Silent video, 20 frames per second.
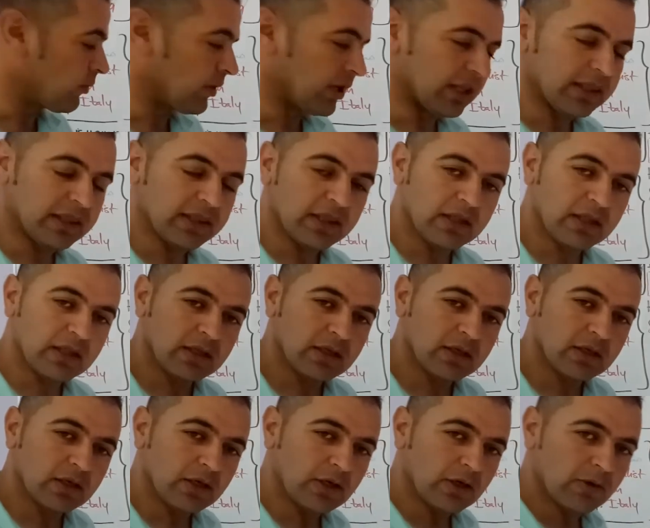with?
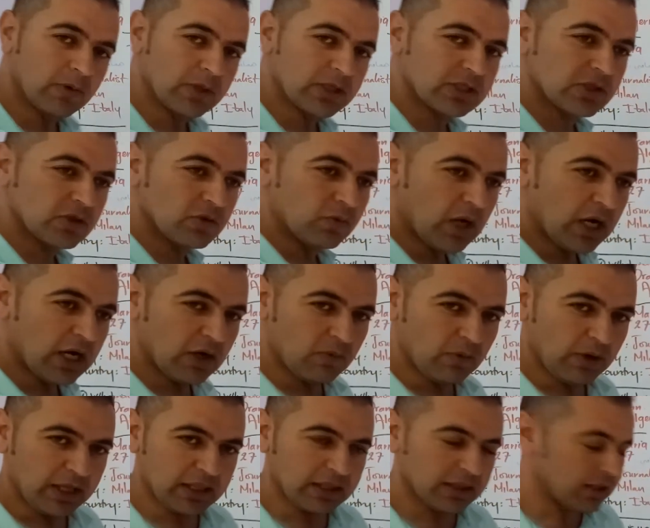Who is you are
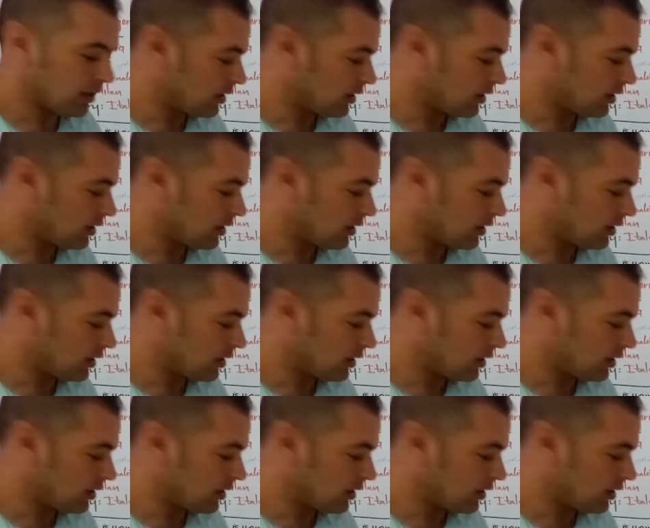with?